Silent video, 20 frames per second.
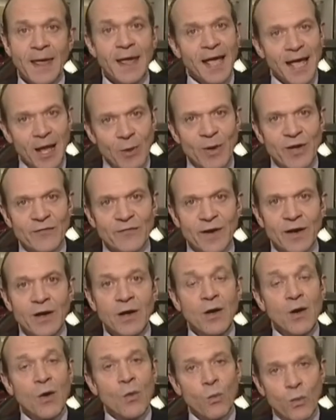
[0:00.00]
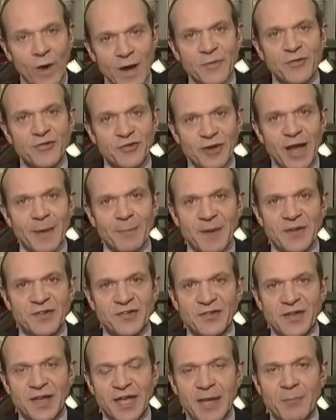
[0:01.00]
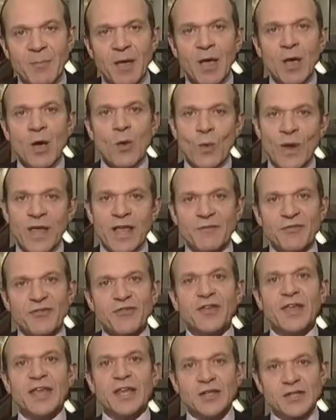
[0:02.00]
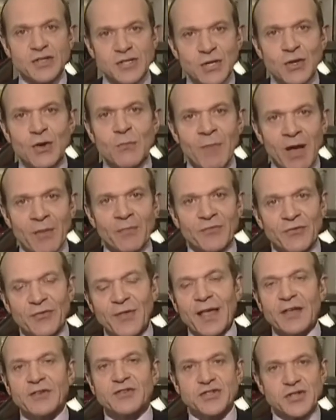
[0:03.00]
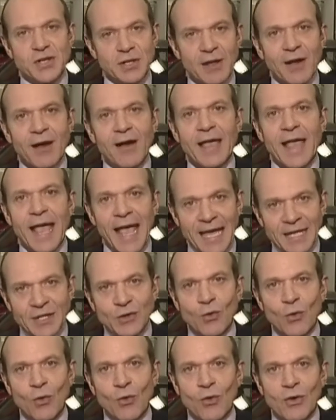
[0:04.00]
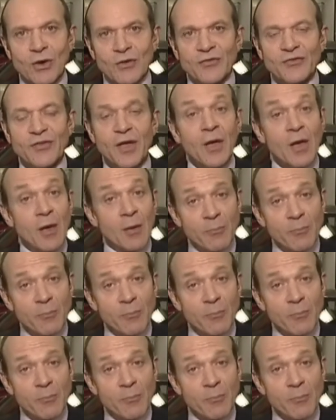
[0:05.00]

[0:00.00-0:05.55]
However, with scrappage scheme, we have seen 2 months, that's July and August,